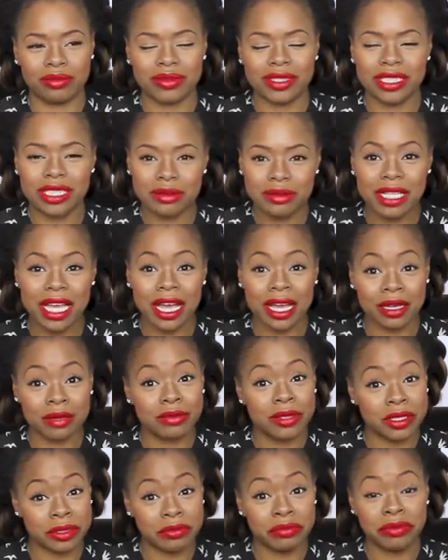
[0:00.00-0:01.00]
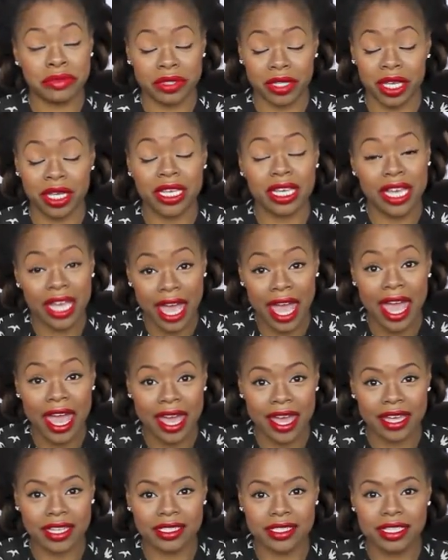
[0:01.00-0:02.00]
Sometimes he
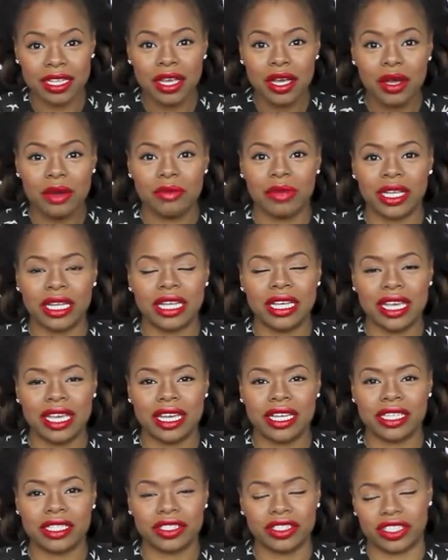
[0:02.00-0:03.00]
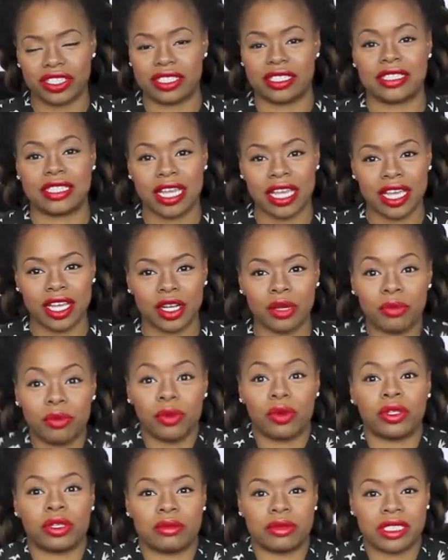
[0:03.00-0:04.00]
has, but he can't just stand and
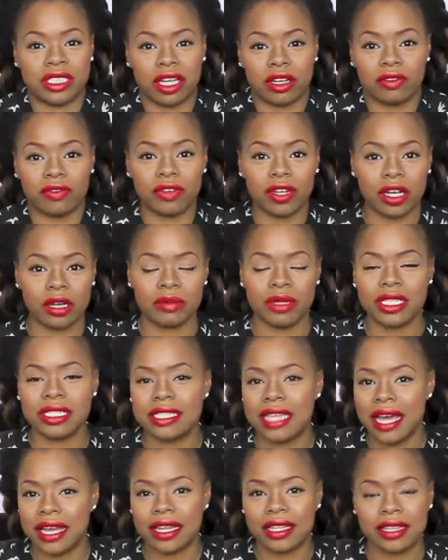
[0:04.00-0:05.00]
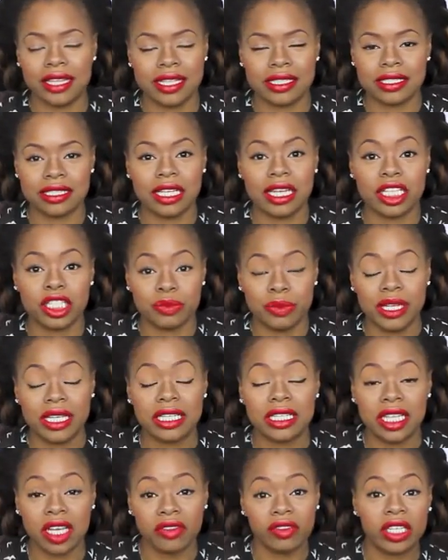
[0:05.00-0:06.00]
pull himself up. He's not at that stage, but he
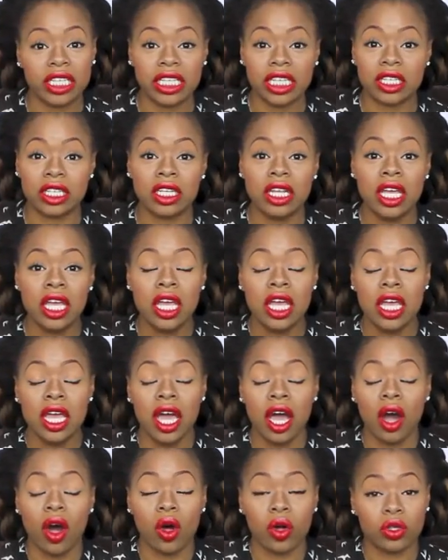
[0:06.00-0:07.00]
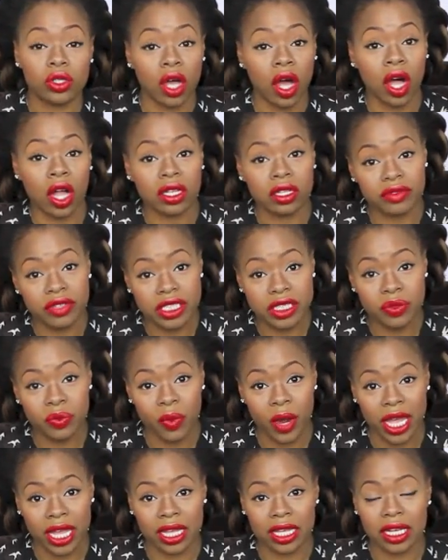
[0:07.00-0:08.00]
definitely can hold all of his
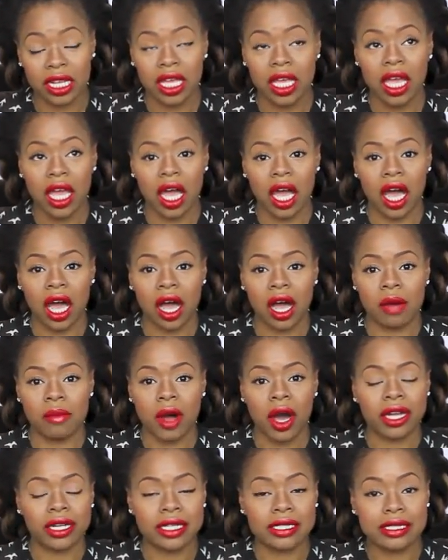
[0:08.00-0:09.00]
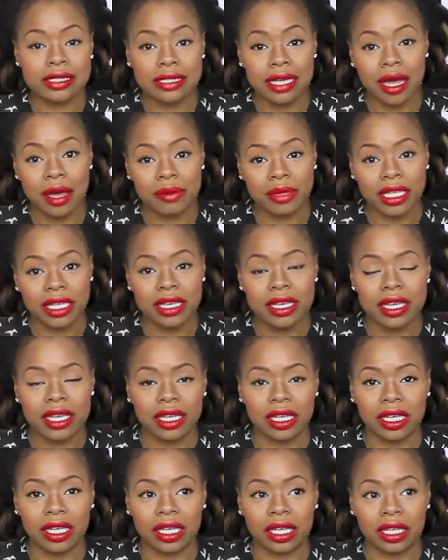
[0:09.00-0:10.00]
weight on his tummy. He
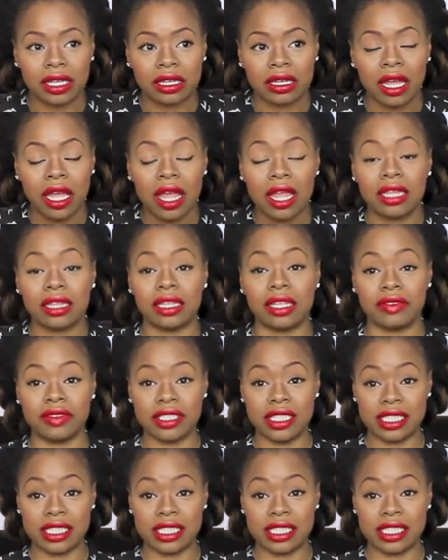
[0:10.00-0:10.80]
can lift